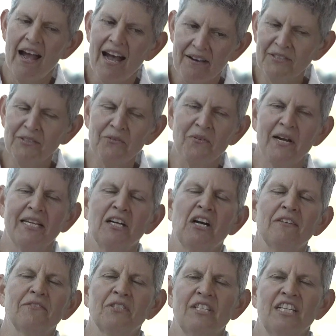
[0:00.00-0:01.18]
having the right
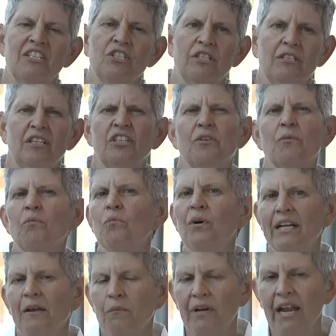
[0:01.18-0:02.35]
conversation. You know,
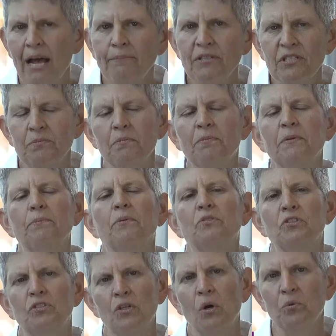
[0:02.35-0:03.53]
what, what happens when people
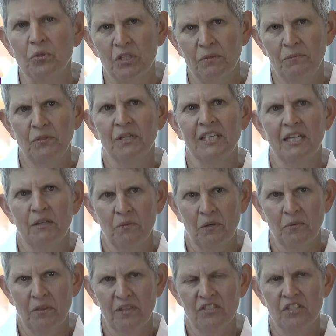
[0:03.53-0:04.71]
don't communicate well with